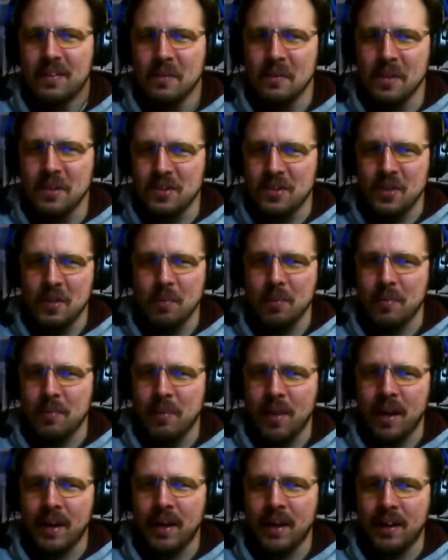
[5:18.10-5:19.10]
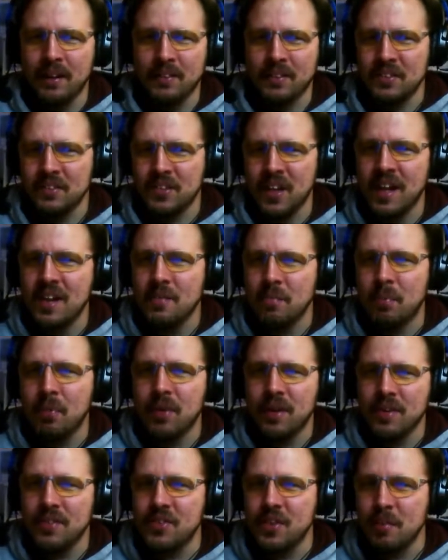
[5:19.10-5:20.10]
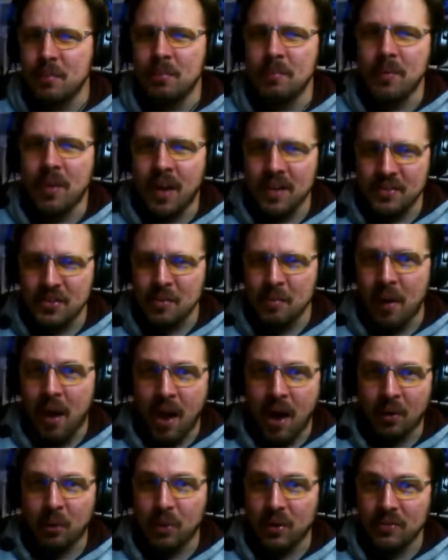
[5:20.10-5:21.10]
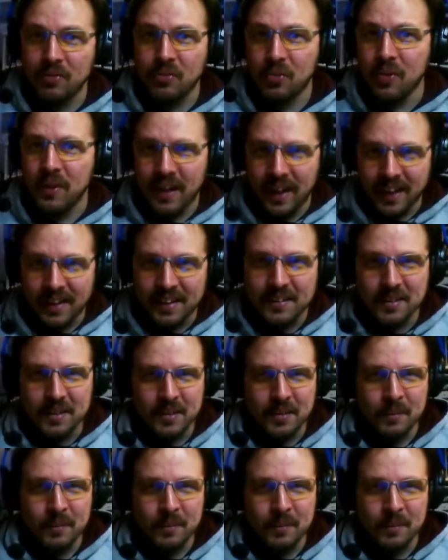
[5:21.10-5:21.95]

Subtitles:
the relationship with my character is kind of put in on some awkward footing.